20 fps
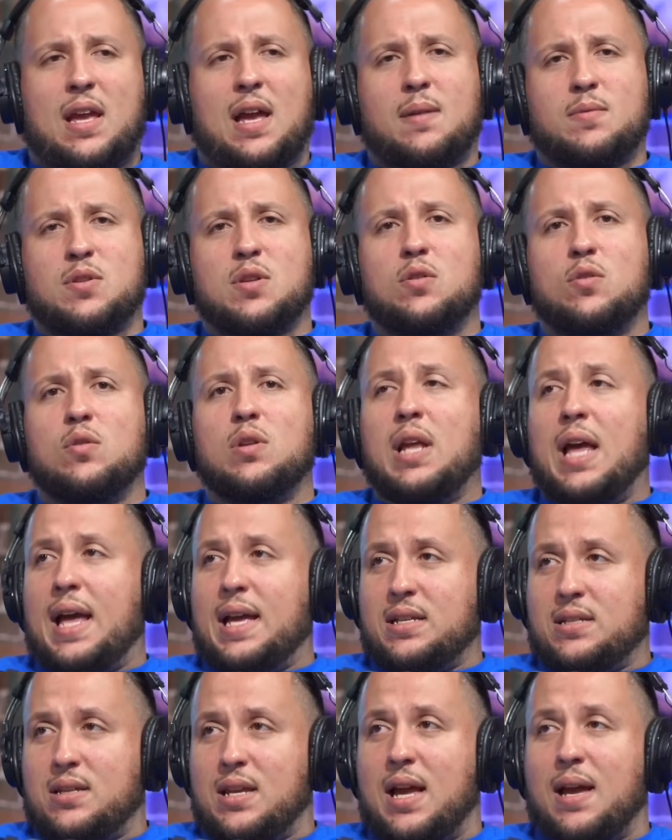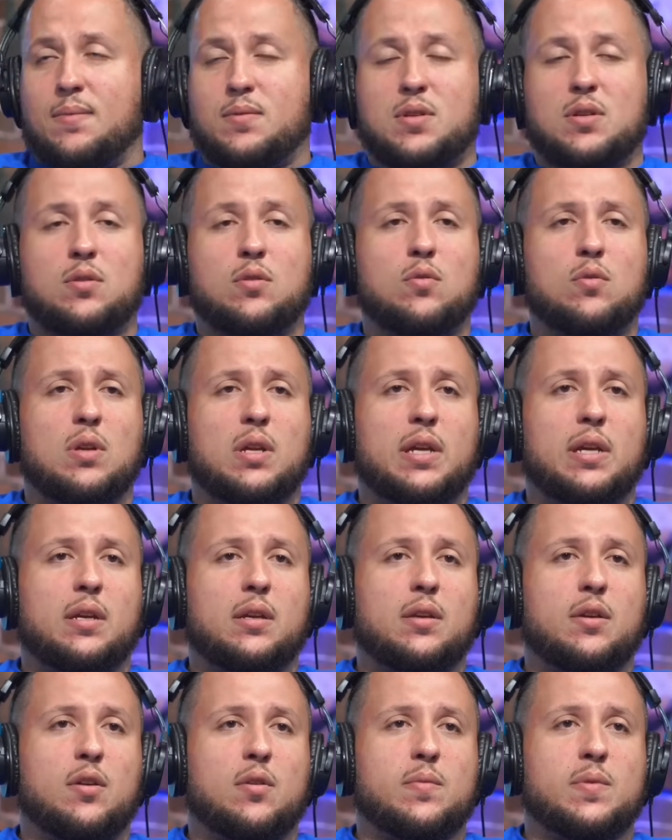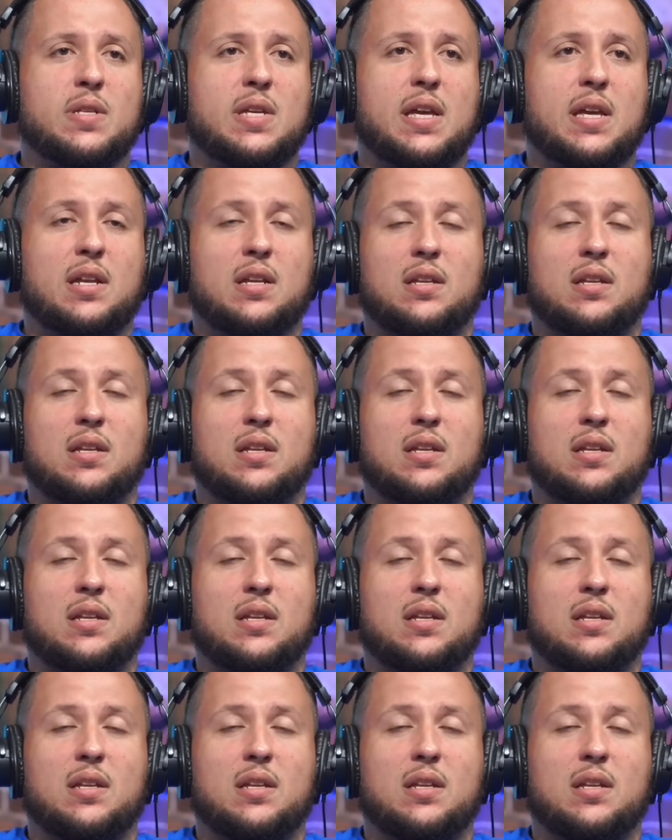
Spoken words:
Absolutely. Absolutely. You know what I'm saying?